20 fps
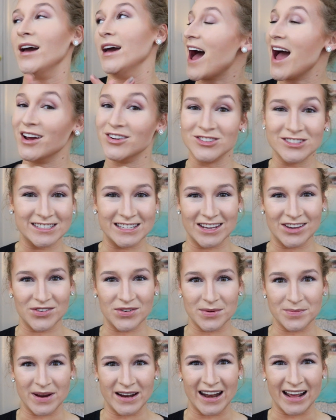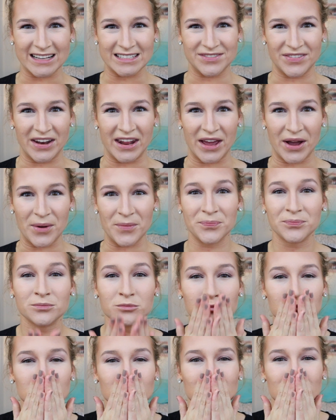I will see you in my next video.
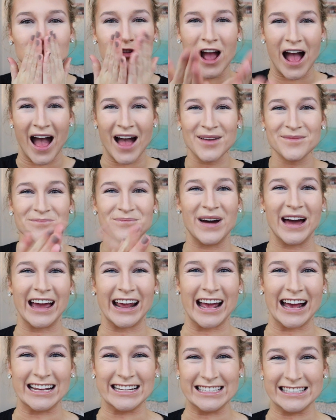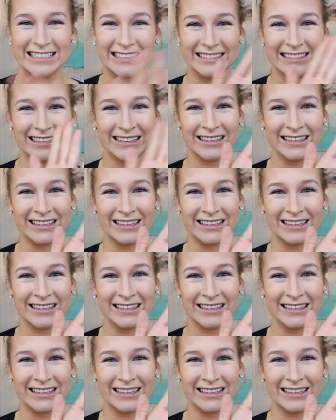Mwah. Bye guys.